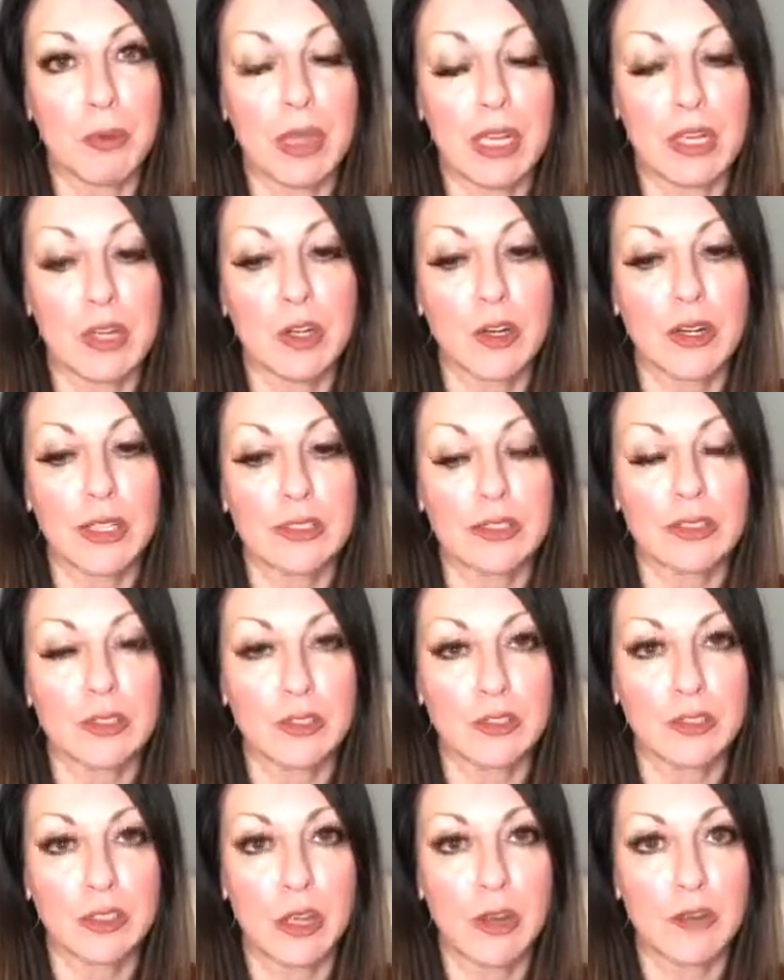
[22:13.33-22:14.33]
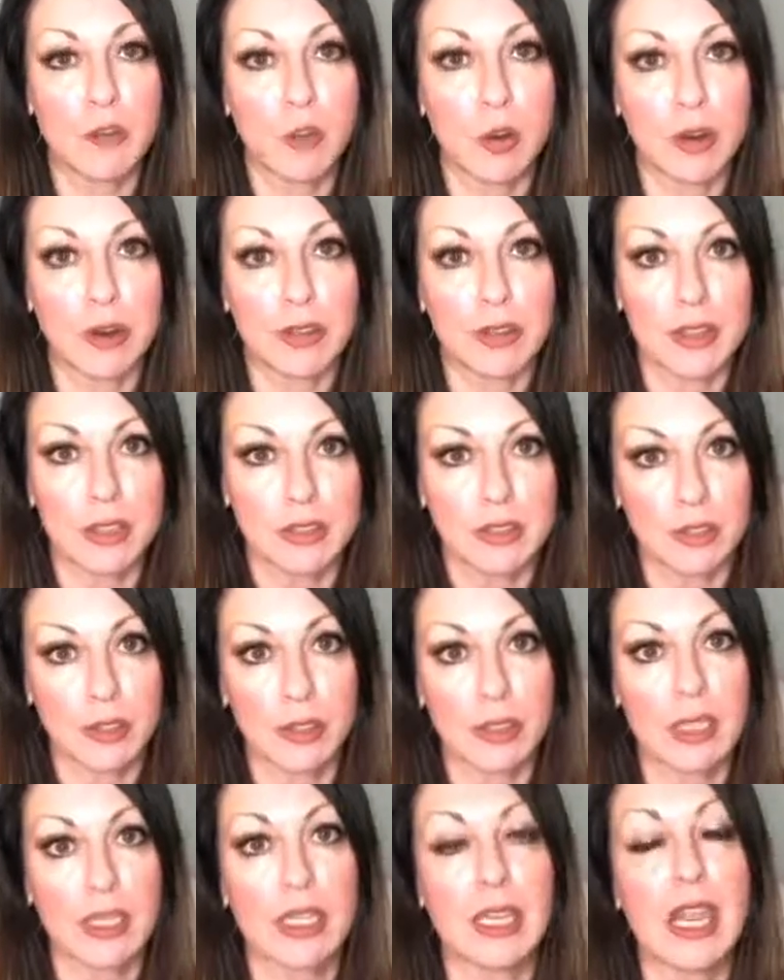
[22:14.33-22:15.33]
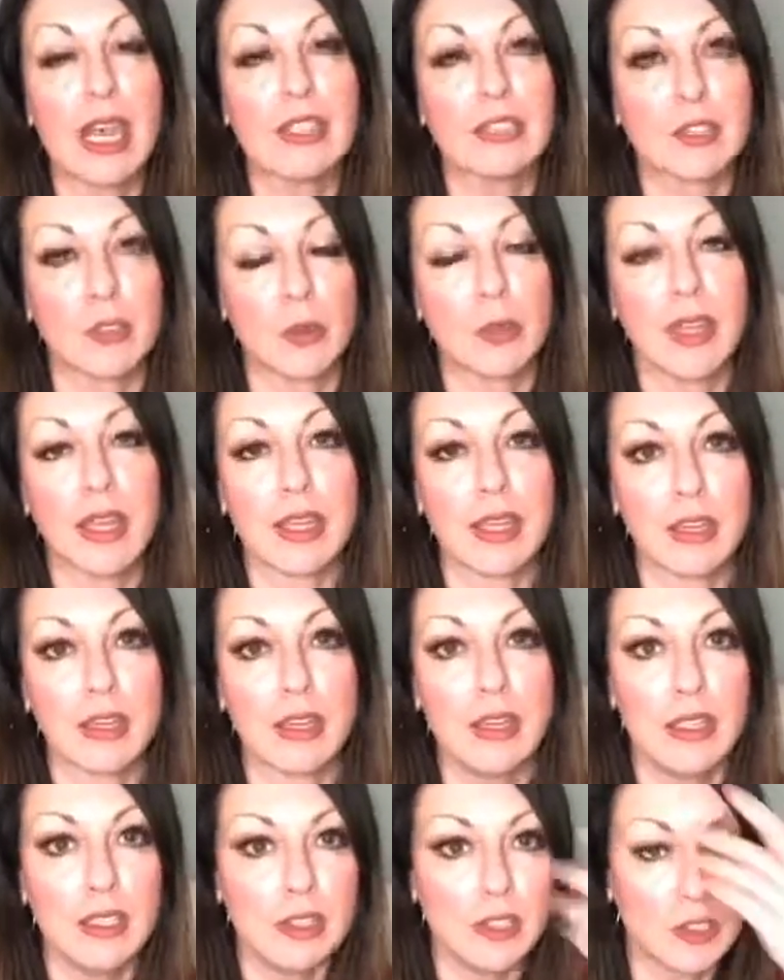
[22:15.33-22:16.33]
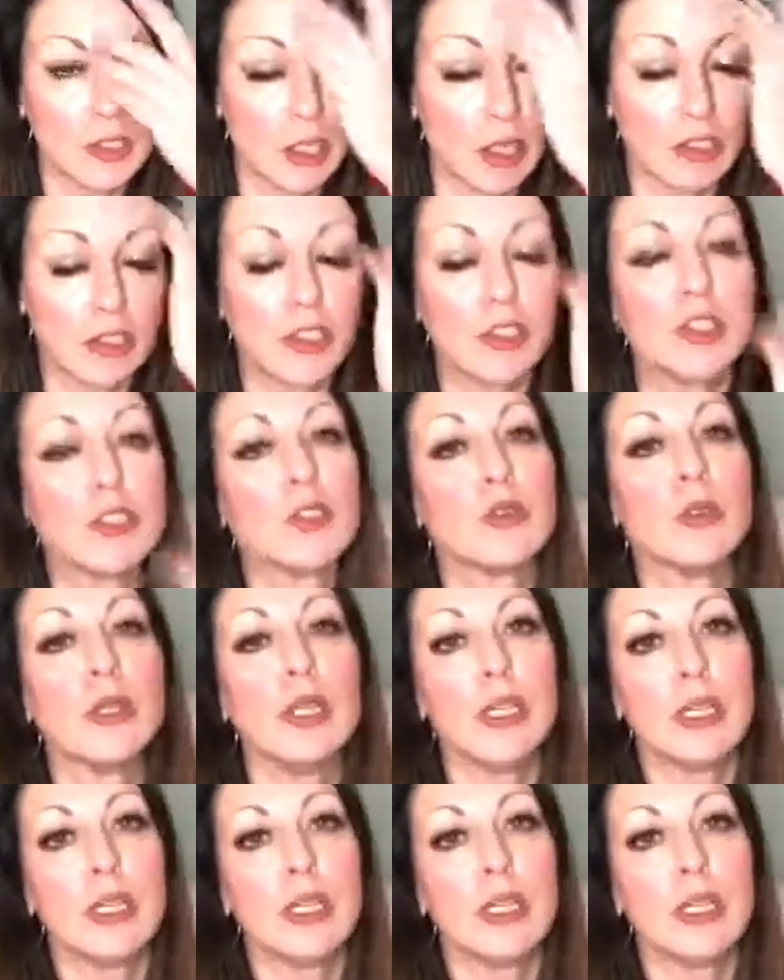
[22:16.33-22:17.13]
increase their self-worth internally so they can start to